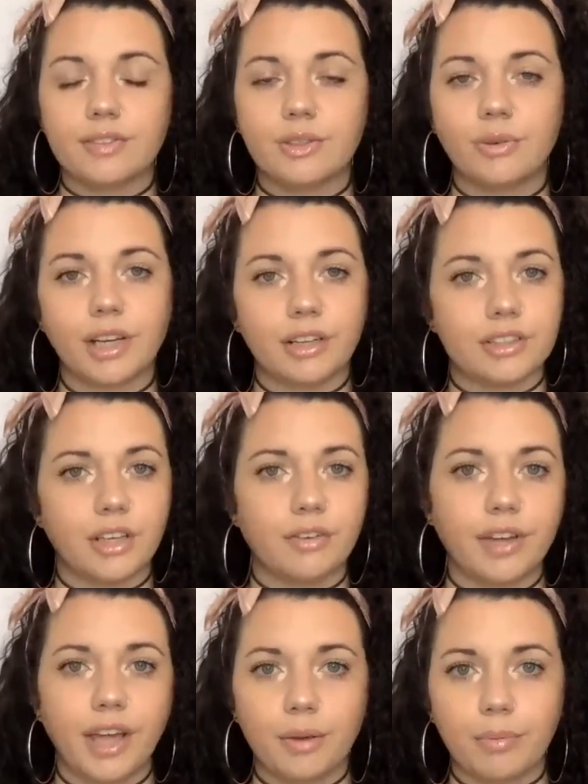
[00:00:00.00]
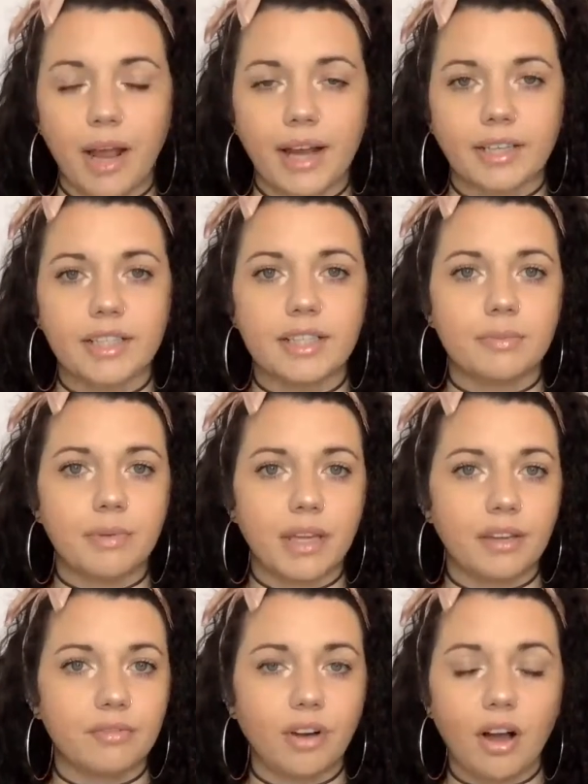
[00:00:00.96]
doing our self-care practice,
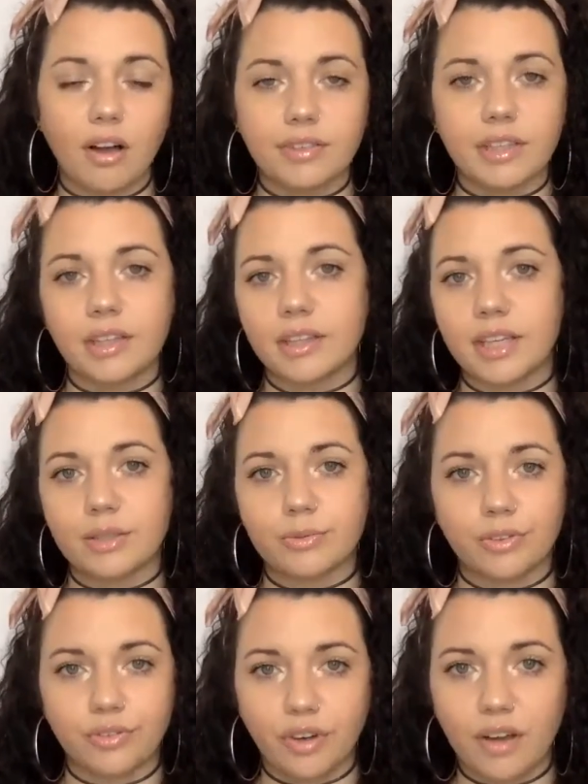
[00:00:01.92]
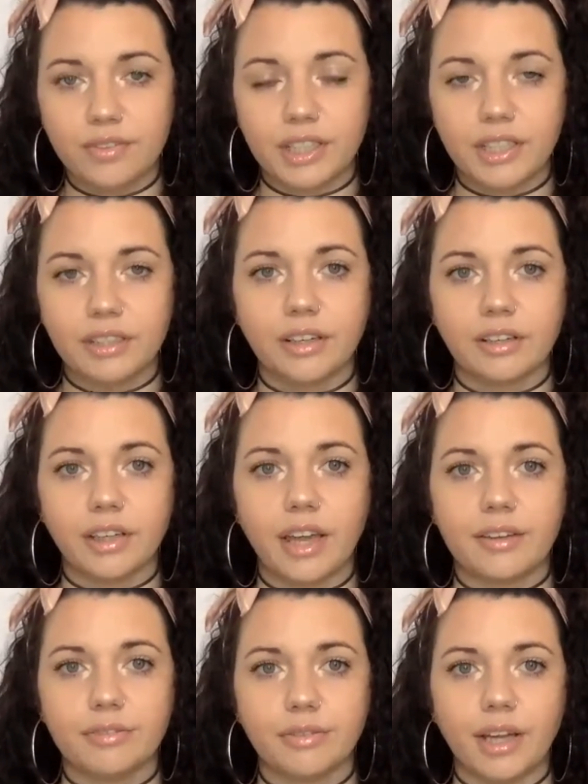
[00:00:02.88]
being involved in the things we're involved in our
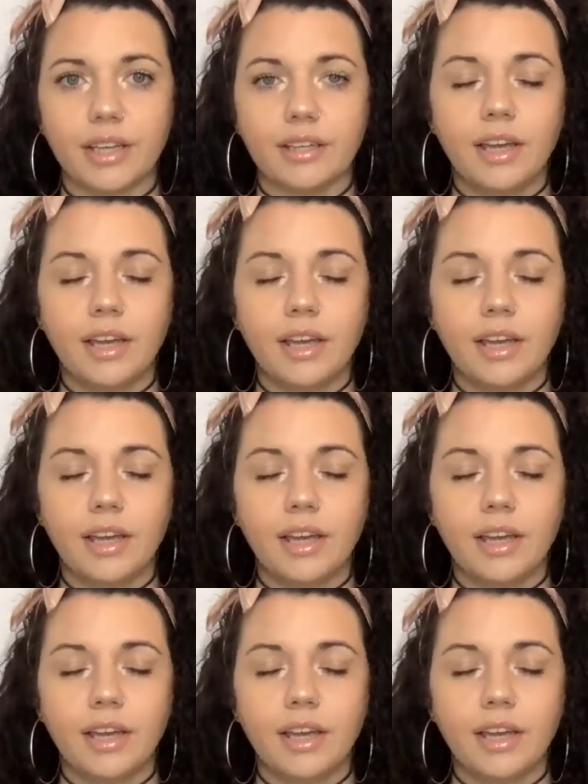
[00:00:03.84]
life, right?